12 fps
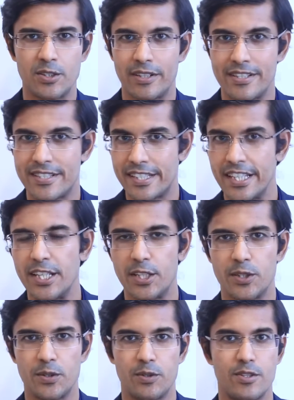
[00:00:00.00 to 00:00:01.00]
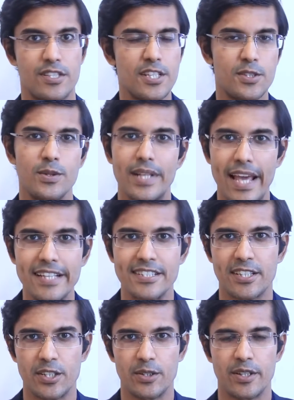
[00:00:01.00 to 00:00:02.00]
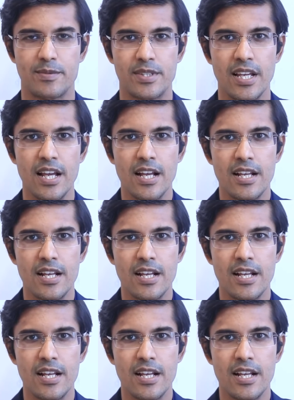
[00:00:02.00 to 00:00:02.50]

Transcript: or a C E O, or C-suite executives,